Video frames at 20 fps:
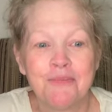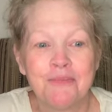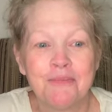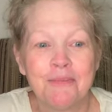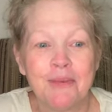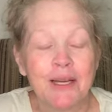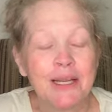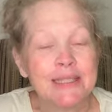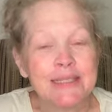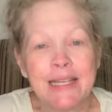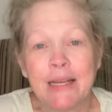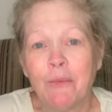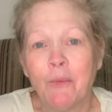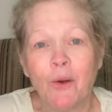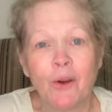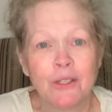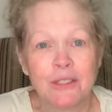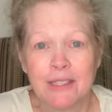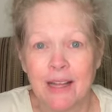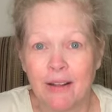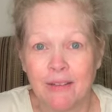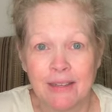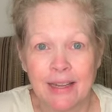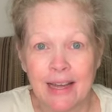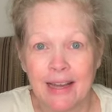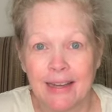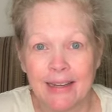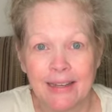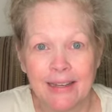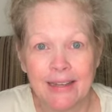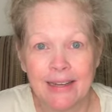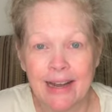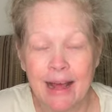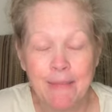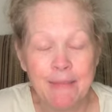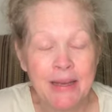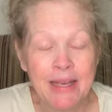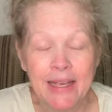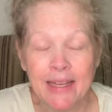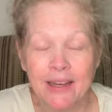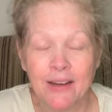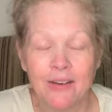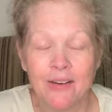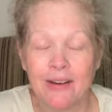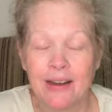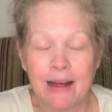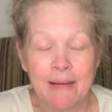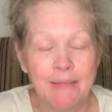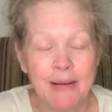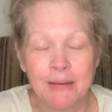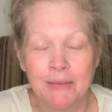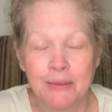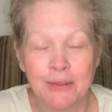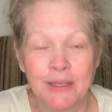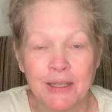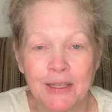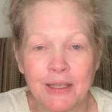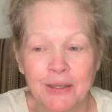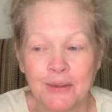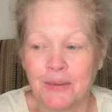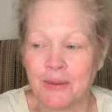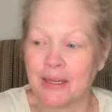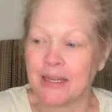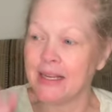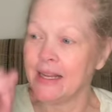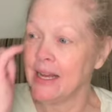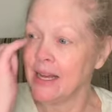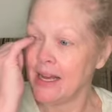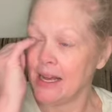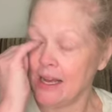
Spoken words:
because he works all day, and I'm here, and I'm able to do it.